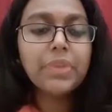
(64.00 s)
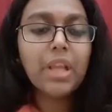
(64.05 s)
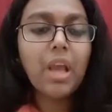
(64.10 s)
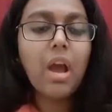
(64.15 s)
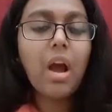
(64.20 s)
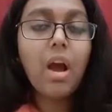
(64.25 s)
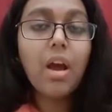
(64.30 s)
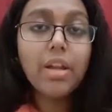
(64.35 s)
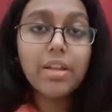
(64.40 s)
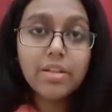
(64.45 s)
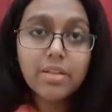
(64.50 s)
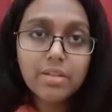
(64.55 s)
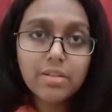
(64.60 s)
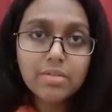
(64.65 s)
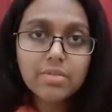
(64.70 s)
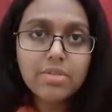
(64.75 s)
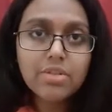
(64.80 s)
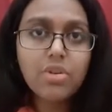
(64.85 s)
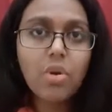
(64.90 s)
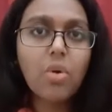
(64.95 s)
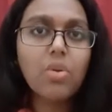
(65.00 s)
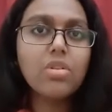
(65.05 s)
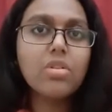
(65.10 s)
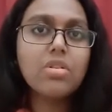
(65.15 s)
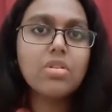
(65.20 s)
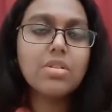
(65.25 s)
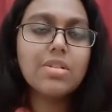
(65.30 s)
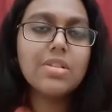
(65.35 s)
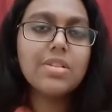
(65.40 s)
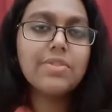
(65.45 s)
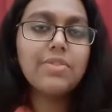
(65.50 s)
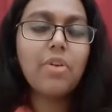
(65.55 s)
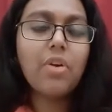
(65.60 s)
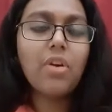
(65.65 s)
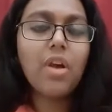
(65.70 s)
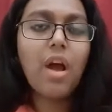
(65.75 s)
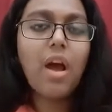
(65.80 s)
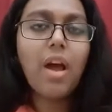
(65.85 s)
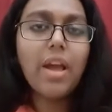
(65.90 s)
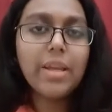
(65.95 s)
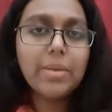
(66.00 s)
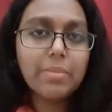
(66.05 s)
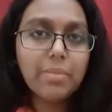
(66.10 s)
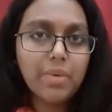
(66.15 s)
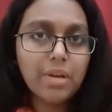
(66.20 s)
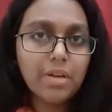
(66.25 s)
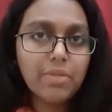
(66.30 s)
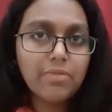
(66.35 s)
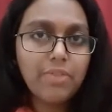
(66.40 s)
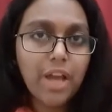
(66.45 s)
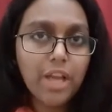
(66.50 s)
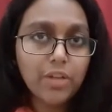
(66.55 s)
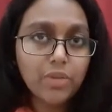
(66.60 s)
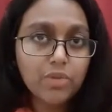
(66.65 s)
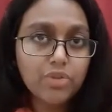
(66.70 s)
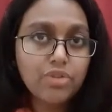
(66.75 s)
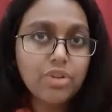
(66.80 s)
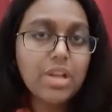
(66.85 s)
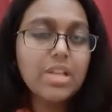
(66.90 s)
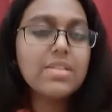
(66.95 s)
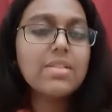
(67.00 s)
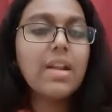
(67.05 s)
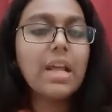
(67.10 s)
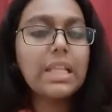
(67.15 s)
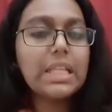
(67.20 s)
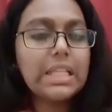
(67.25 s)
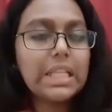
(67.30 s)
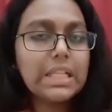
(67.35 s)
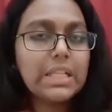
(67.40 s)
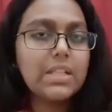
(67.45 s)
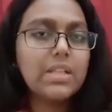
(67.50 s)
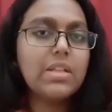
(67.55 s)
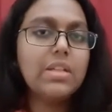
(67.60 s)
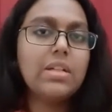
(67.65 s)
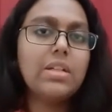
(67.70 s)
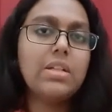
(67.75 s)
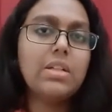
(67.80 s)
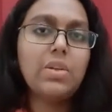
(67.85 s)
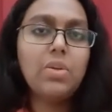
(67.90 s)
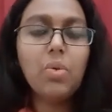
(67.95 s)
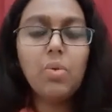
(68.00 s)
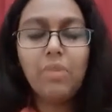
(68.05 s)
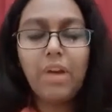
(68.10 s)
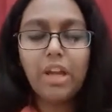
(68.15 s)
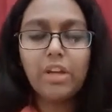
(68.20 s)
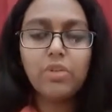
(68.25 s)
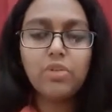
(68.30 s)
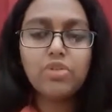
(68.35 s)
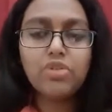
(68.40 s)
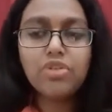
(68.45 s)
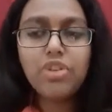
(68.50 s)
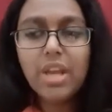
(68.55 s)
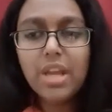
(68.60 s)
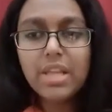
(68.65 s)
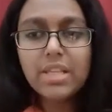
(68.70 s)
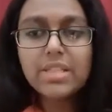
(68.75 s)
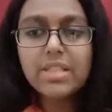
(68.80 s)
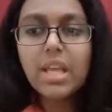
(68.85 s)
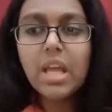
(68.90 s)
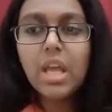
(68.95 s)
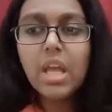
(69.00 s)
higher stock returns for high valued shares rather than low valued shares.